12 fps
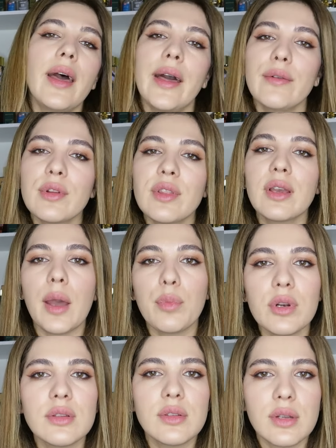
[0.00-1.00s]
Everything I
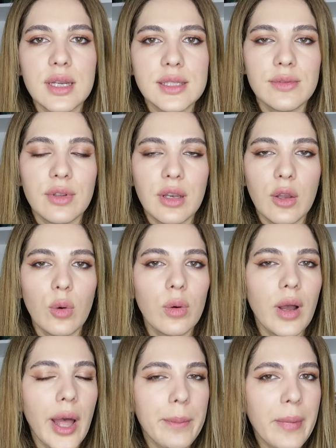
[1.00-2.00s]
put in today's
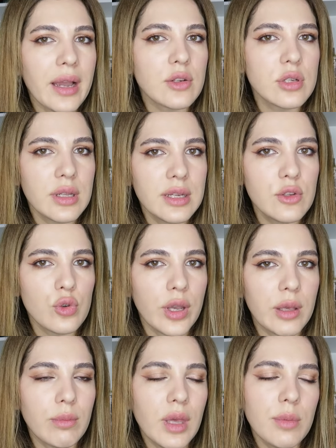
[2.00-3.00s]
video, I'm actually enjoying.